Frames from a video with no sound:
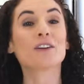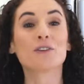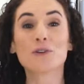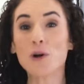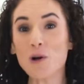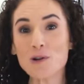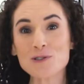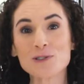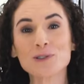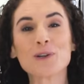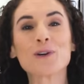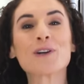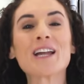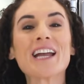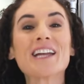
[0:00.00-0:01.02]
You'll also
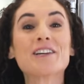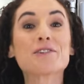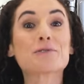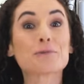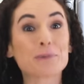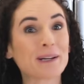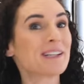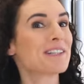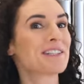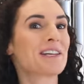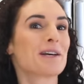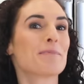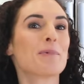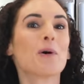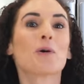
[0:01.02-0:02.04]
learn a great
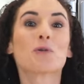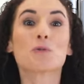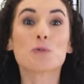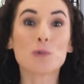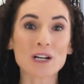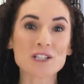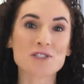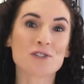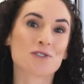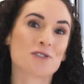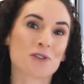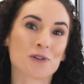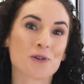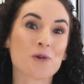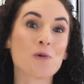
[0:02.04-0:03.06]
tip on what to
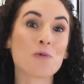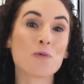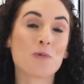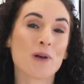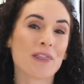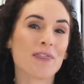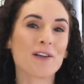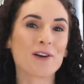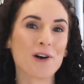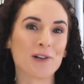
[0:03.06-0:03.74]
do with the